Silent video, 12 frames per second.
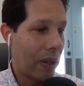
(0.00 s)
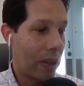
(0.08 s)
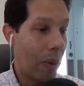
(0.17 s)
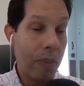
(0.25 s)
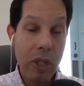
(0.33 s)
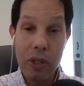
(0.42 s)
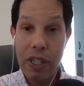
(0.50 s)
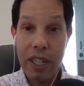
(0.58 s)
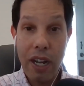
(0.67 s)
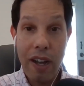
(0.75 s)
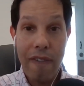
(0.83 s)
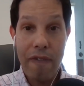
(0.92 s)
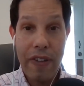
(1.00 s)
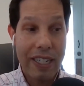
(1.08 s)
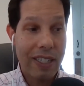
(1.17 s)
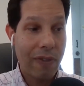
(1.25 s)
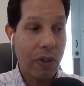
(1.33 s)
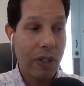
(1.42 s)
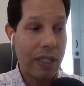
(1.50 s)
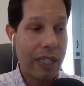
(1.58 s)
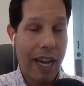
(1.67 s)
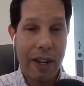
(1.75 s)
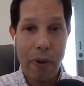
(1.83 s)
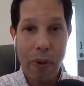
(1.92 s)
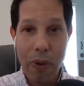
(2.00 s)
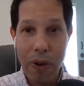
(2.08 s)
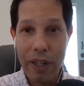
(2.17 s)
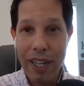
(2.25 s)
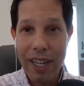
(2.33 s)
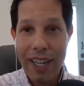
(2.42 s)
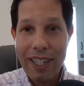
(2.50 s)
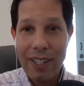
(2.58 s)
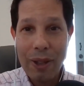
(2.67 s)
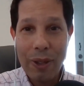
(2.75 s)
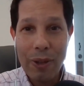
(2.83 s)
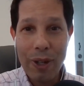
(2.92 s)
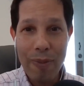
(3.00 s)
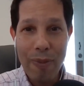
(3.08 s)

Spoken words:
lamusicafestival.org to learn